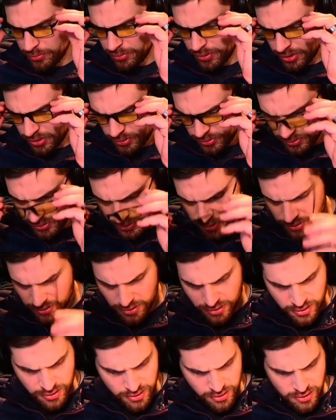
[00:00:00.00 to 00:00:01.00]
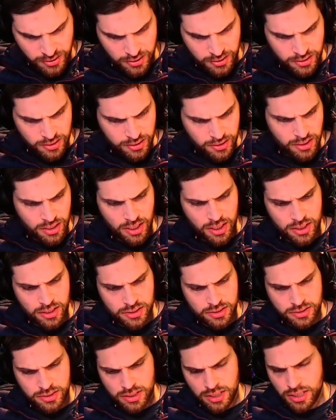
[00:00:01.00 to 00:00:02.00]
W's.
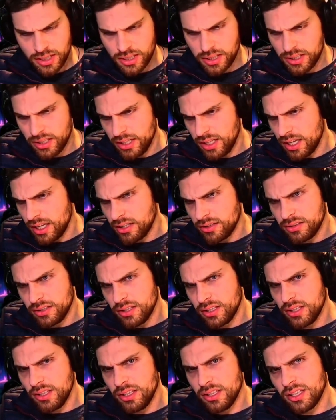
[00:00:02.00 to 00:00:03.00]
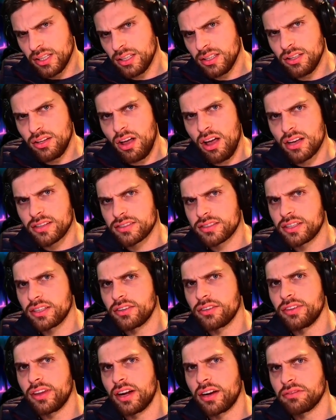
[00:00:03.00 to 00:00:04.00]
And, uh, you know, you, you, get a loss
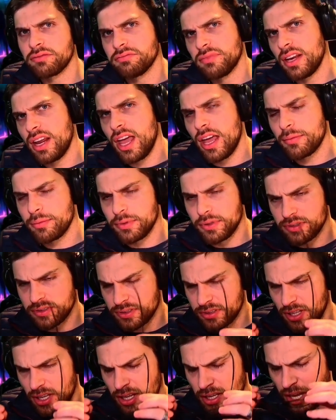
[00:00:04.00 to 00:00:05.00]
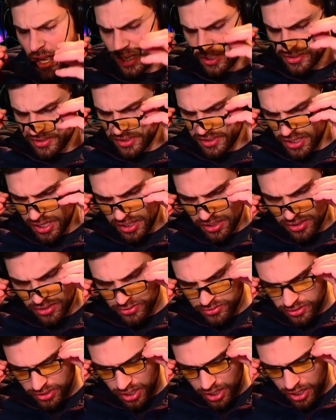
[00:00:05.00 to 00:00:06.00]
here and there. That happens. And as the night
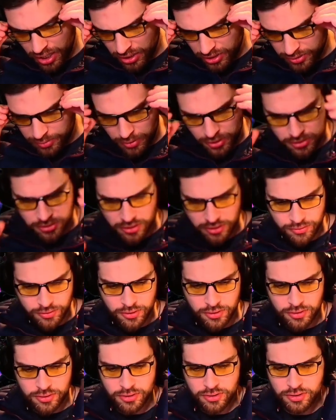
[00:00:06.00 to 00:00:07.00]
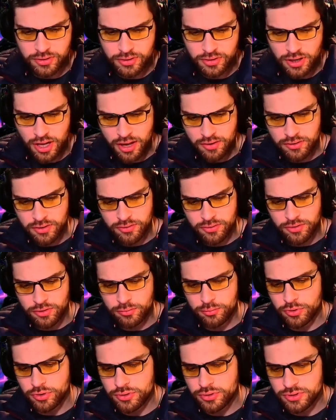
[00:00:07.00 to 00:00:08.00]
goes on, especially if you're, you're having a
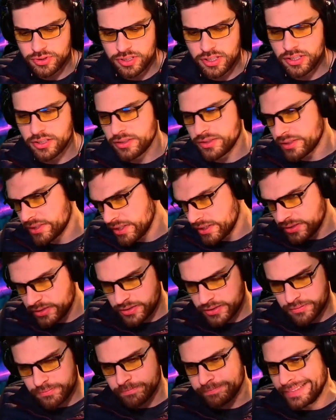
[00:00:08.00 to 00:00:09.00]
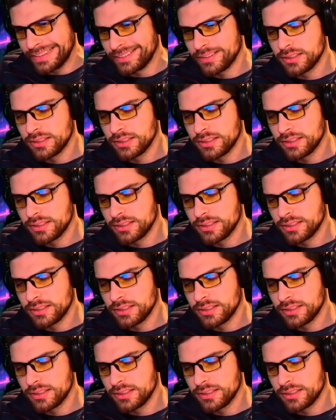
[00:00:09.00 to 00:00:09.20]
few brewskis, that's